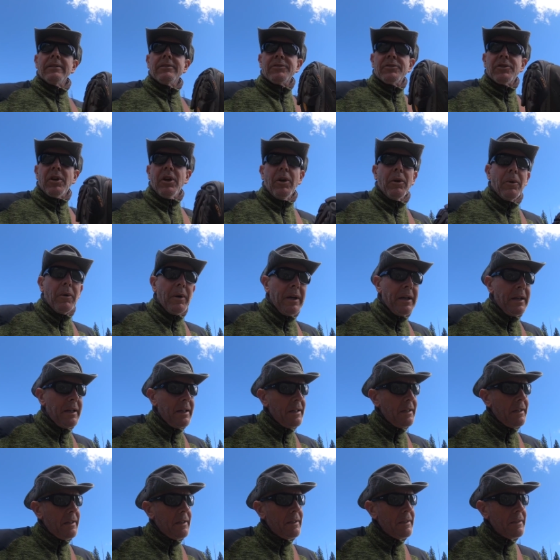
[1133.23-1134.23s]
So,
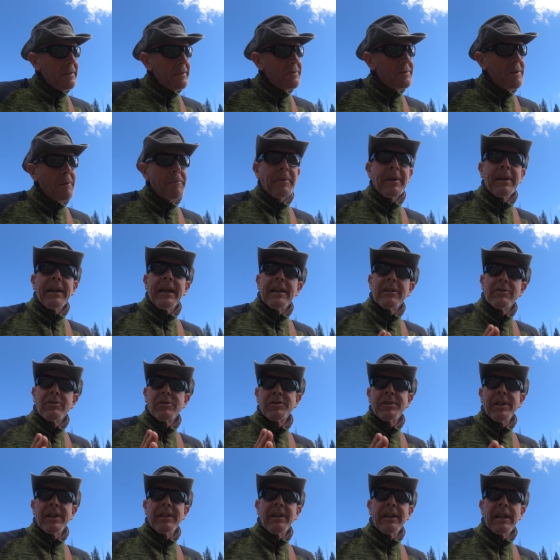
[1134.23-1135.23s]
something
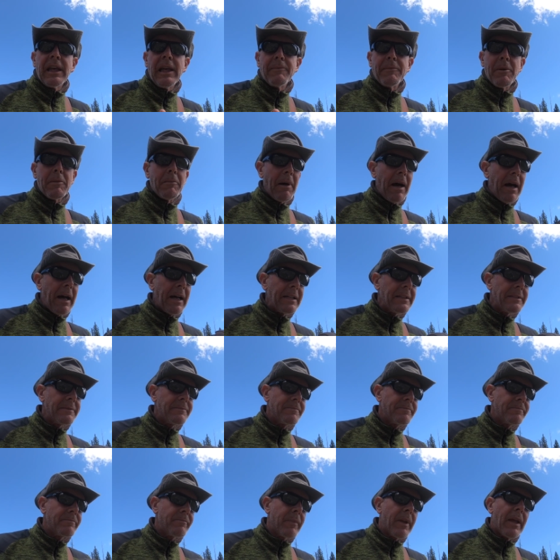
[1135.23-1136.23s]
interesting to keep in mind.
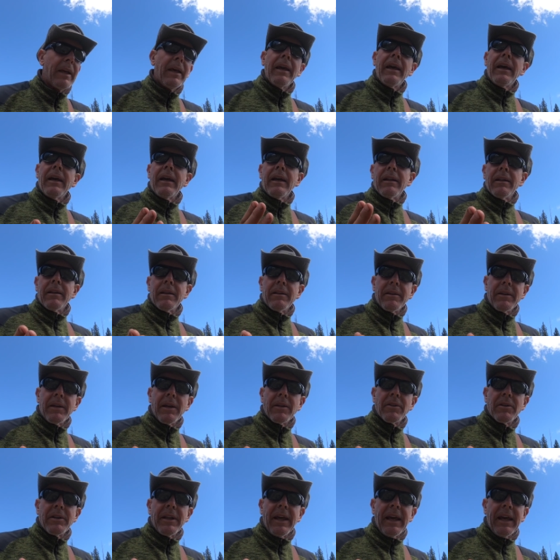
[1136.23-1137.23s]
The
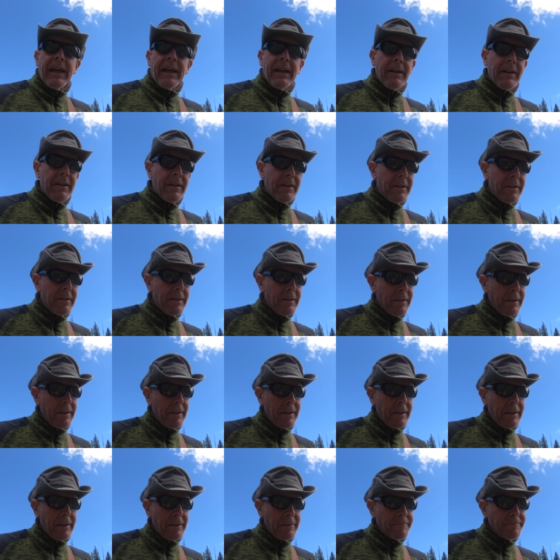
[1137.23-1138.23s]
other day,
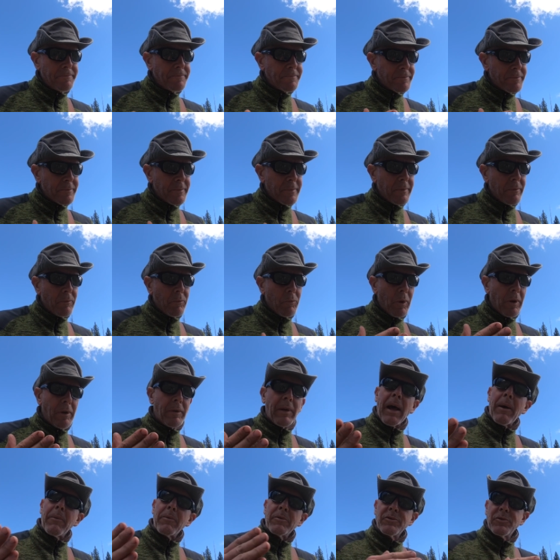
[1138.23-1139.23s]
when
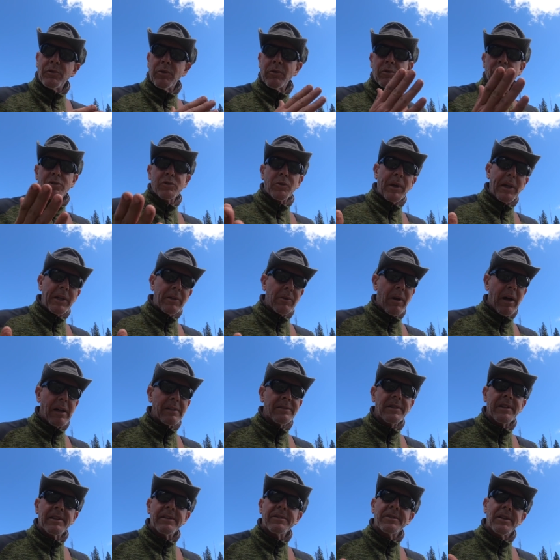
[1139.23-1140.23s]
I was doing those creek
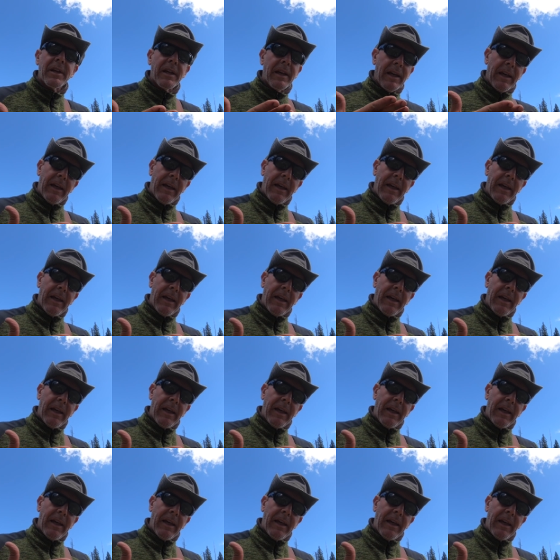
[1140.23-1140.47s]
crossings,